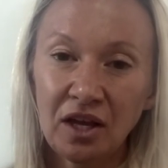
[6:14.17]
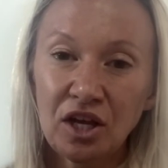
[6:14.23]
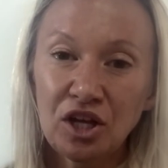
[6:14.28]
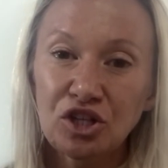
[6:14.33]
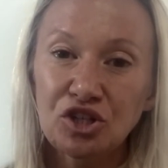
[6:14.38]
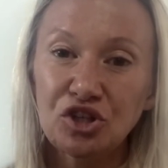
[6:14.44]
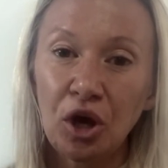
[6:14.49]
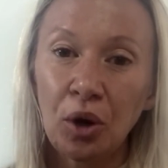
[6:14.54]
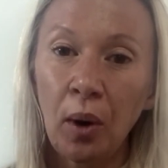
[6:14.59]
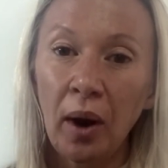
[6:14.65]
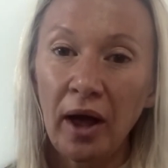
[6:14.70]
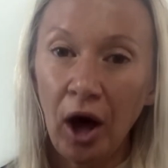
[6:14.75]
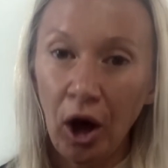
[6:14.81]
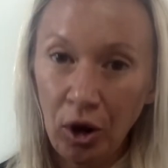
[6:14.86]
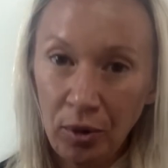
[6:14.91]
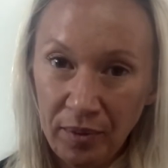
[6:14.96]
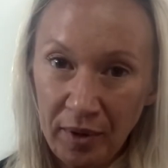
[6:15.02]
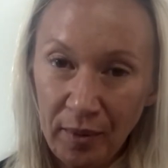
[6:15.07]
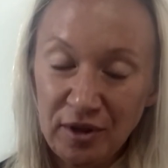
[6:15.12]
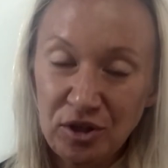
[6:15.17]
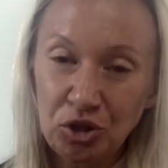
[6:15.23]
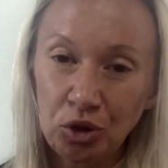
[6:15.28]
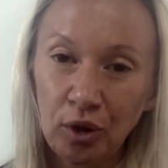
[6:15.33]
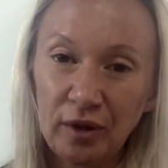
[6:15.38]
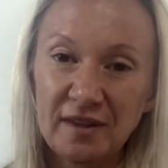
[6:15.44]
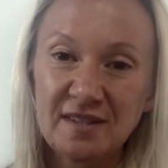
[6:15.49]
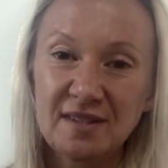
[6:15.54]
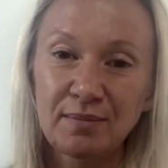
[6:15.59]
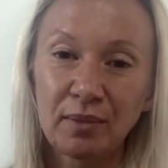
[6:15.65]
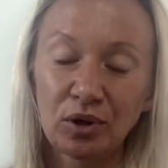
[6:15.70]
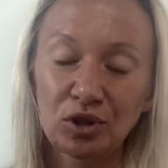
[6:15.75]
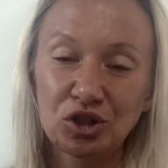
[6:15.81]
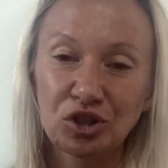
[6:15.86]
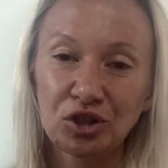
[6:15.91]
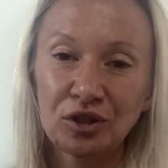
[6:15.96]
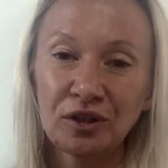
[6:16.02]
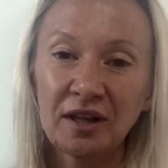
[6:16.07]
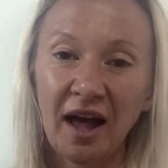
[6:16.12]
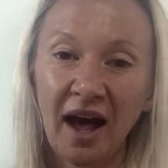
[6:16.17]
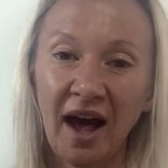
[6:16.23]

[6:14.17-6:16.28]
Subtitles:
So I hope you enjoy this module,